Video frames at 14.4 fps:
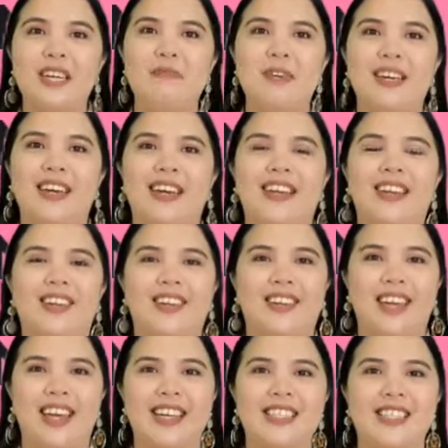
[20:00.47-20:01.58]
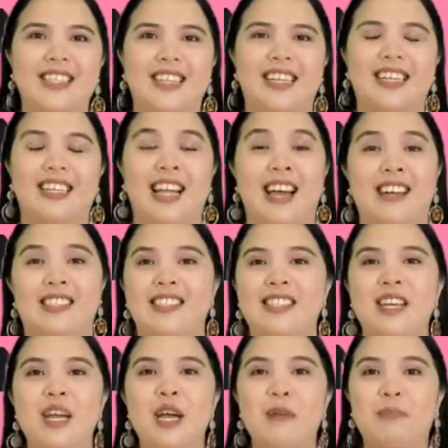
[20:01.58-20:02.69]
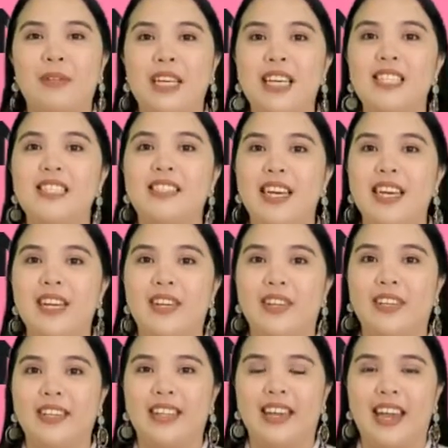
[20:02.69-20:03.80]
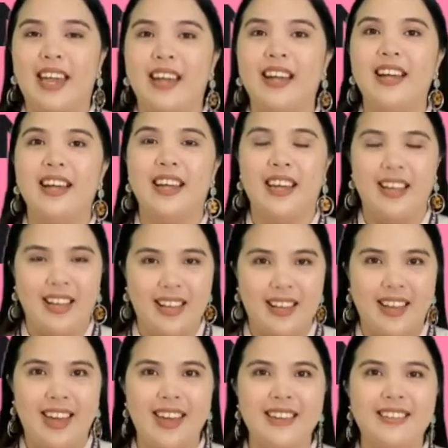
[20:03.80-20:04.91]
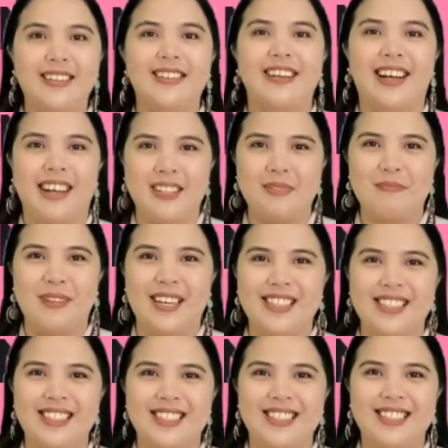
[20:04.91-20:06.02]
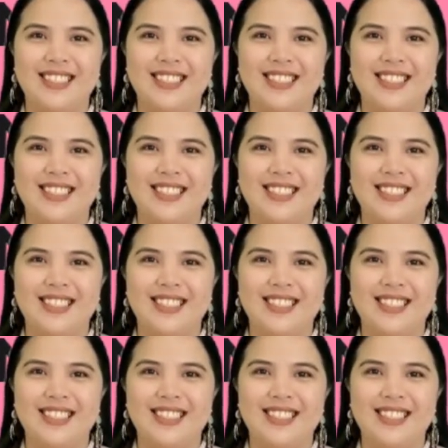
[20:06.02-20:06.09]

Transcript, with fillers: me in today's class. Please take good care and God bless.